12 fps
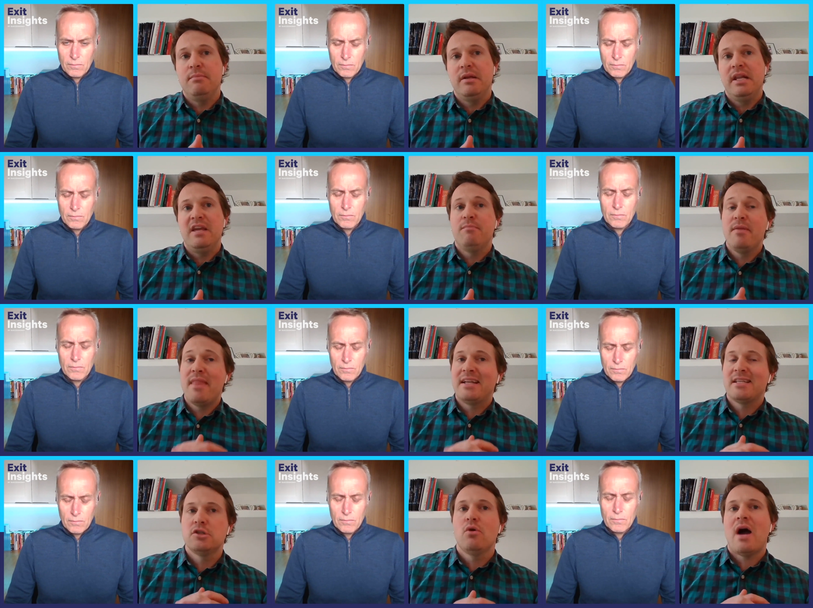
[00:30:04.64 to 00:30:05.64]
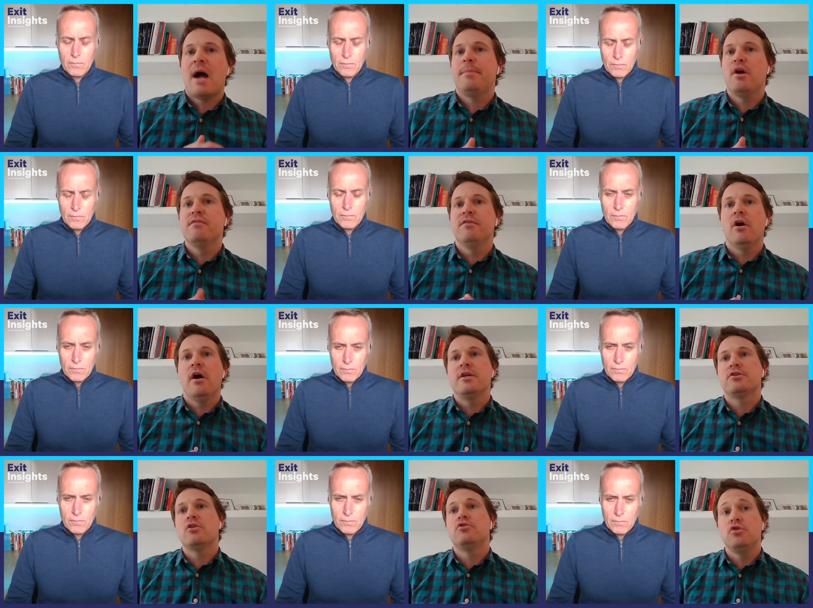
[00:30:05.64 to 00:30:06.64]
Speaker 1: believe.
Speaker 2: But that does not happen overnight.
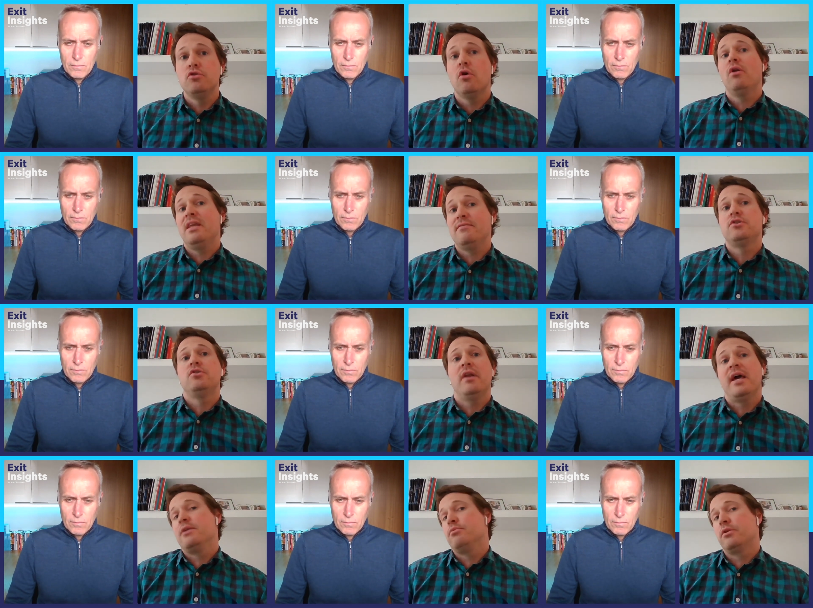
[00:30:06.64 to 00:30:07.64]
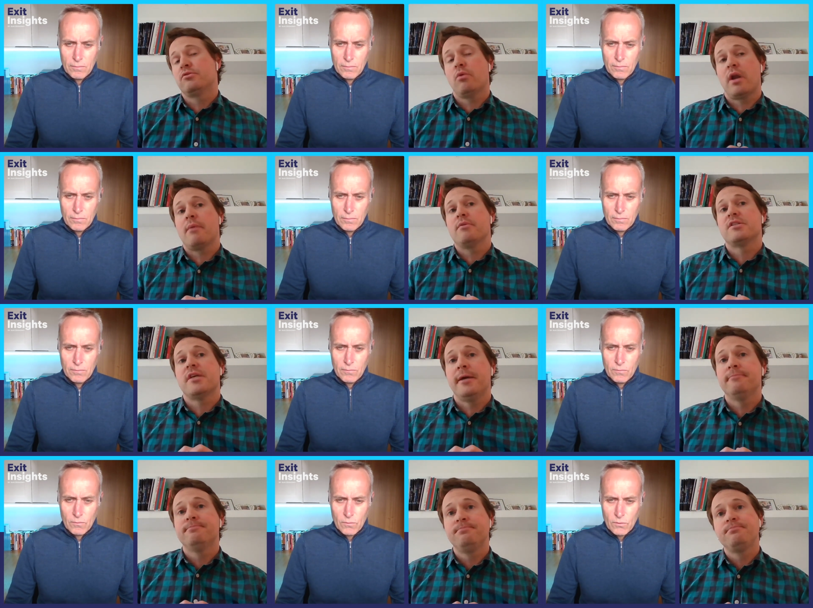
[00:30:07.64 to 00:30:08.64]
So do not leave it too late, which is what I would say.
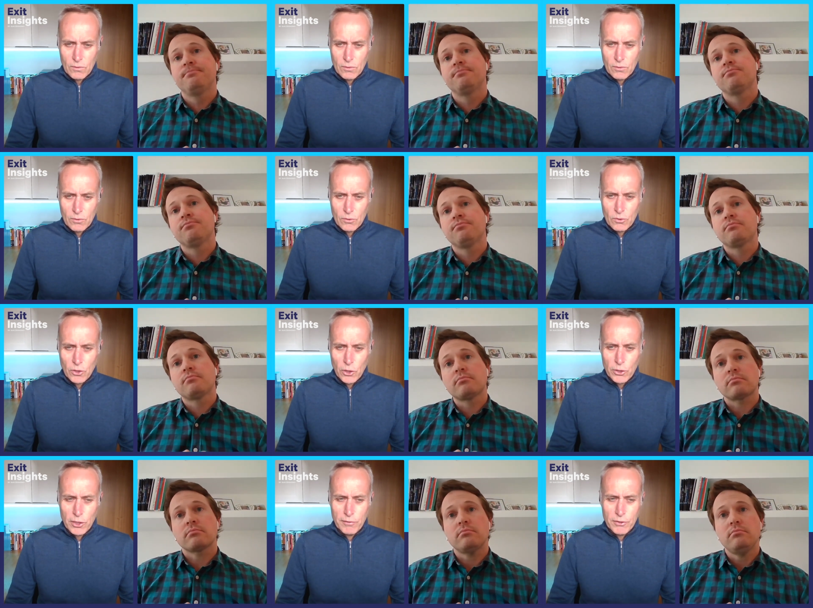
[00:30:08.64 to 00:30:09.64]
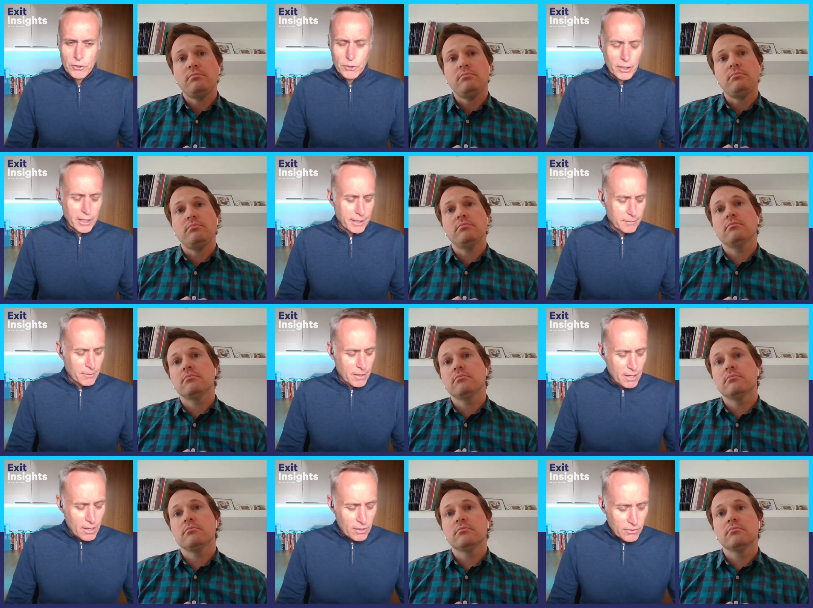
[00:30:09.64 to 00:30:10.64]
Don't leave it too late.
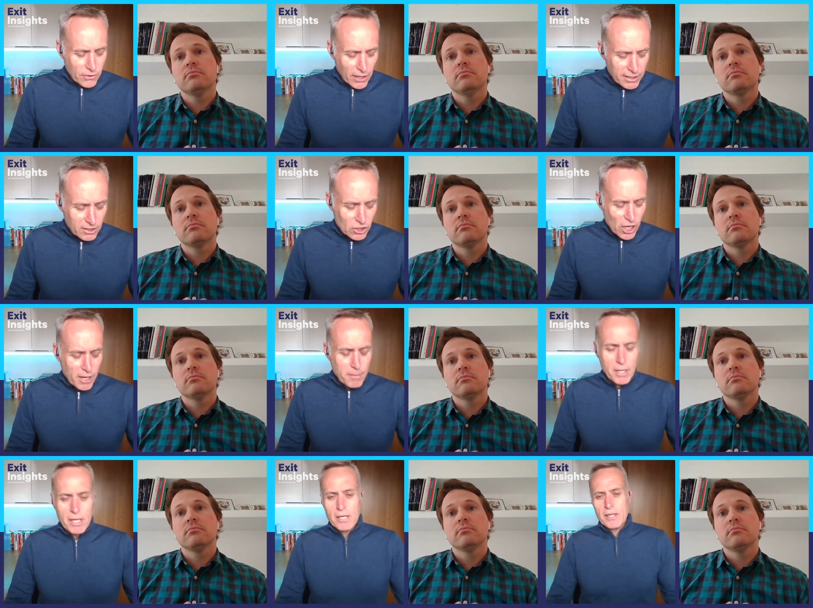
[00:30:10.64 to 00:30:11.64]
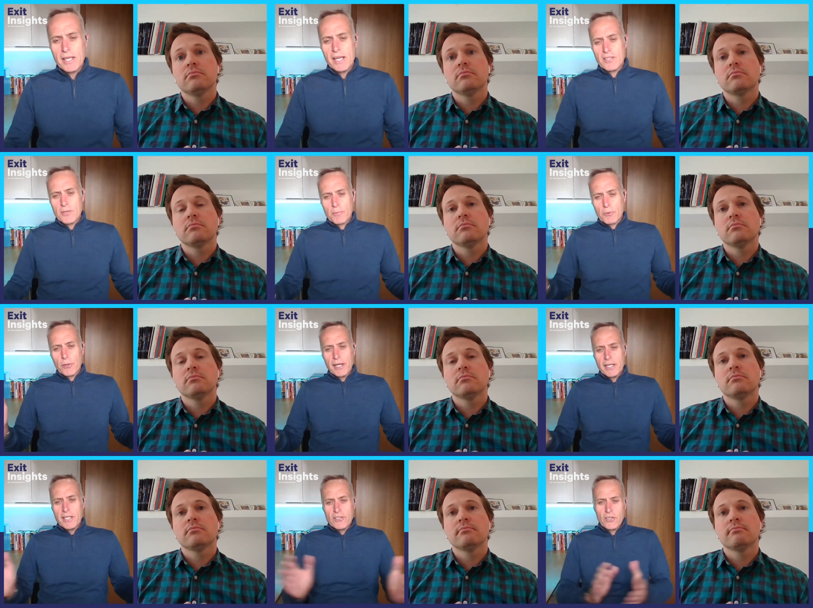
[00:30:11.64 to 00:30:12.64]
Thanks, Jamie. There's some great
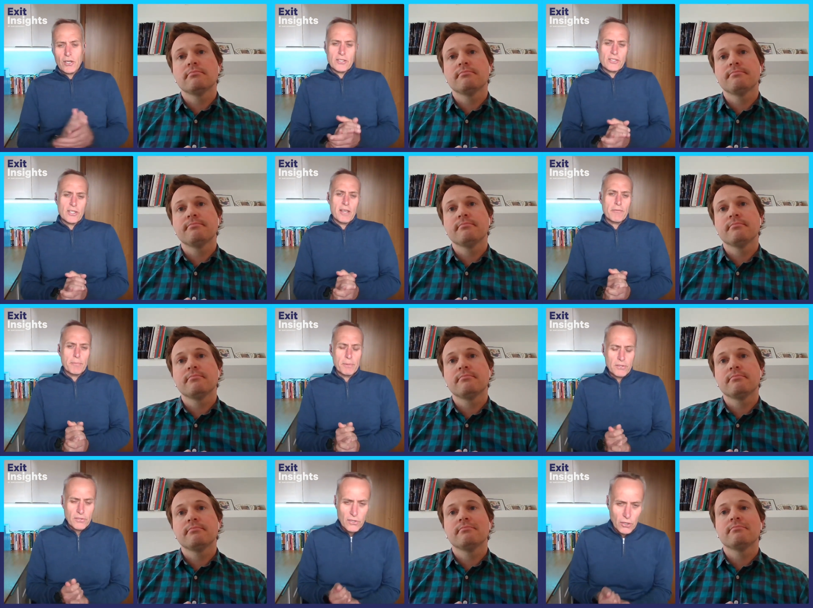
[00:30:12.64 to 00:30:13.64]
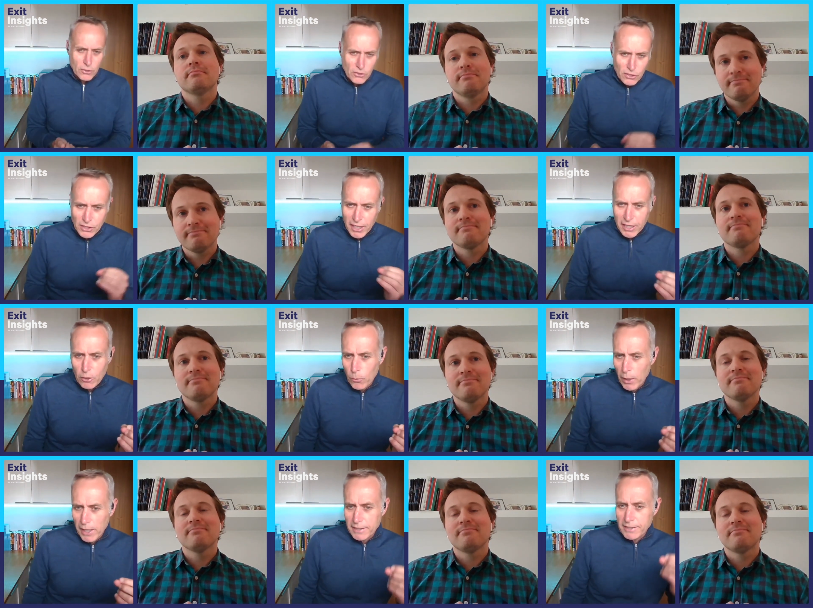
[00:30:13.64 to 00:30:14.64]
insights there for business owners to take
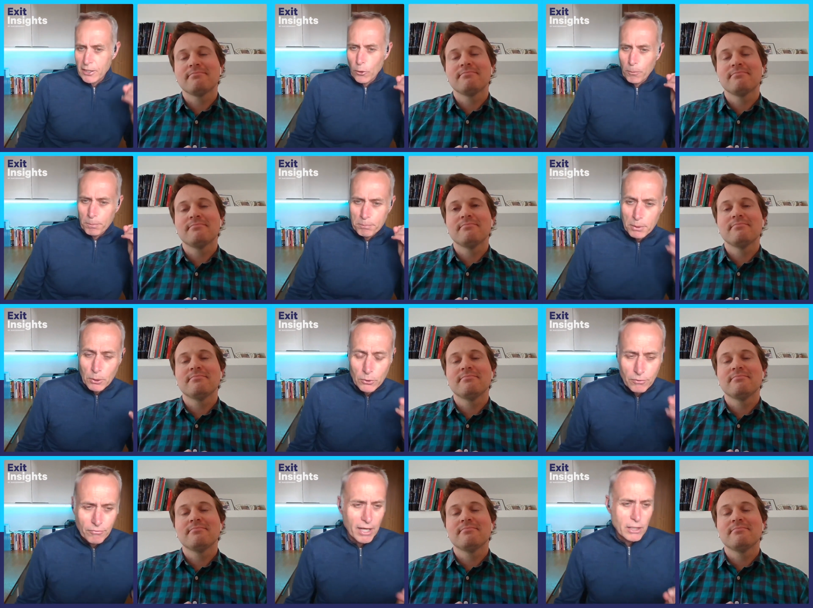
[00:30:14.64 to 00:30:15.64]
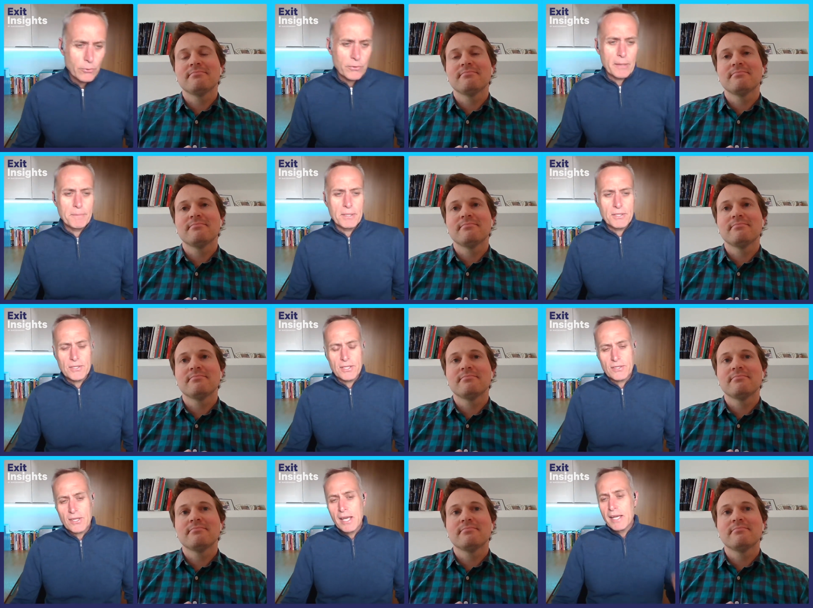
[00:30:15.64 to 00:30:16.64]
away to help build the value of their
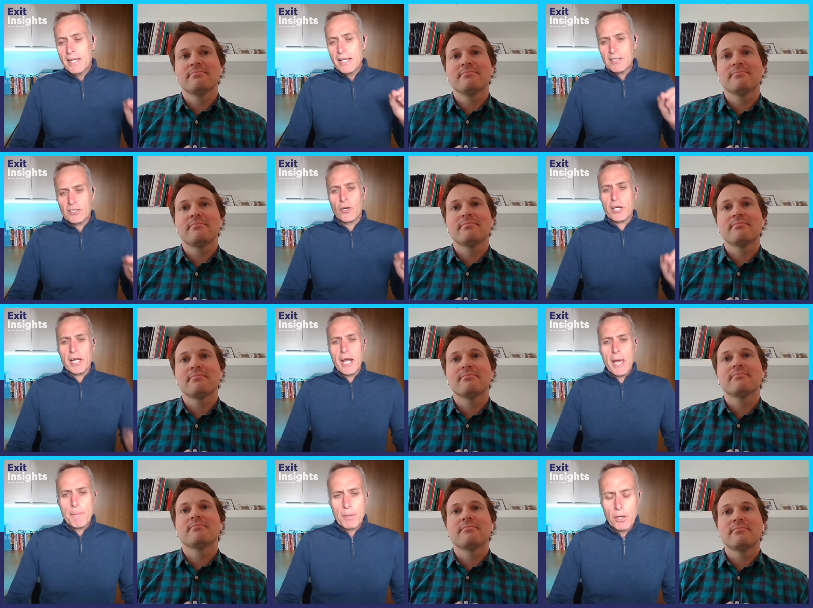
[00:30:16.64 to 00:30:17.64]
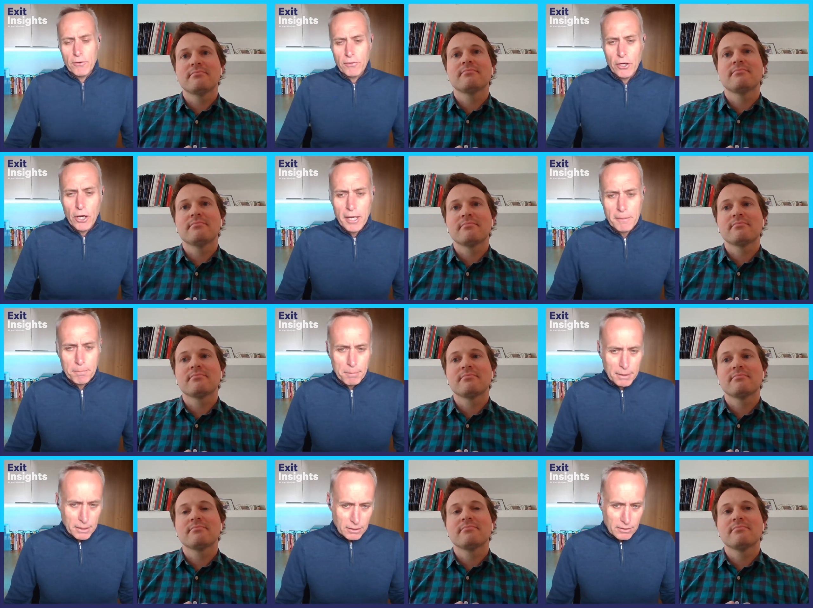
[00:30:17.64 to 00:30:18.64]
business. It's not going to happen overnight,
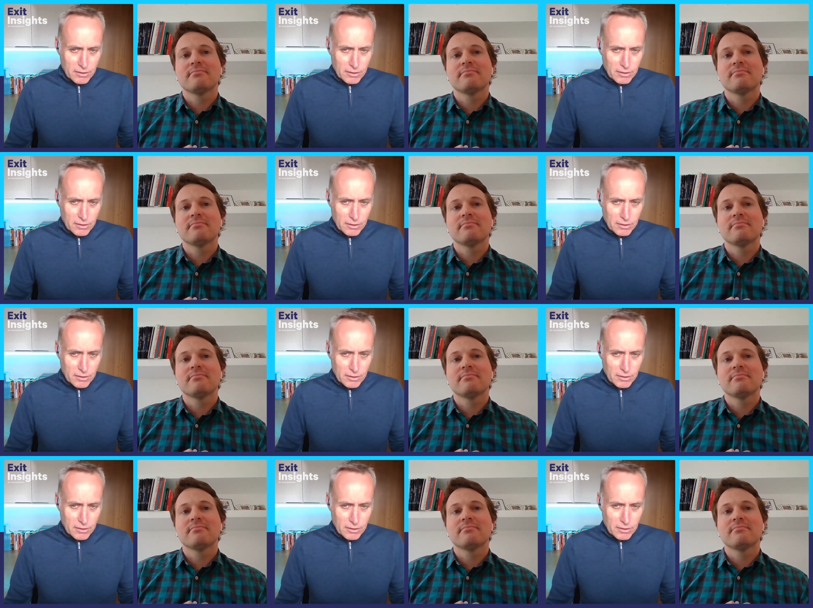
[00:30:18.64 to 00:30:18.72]
but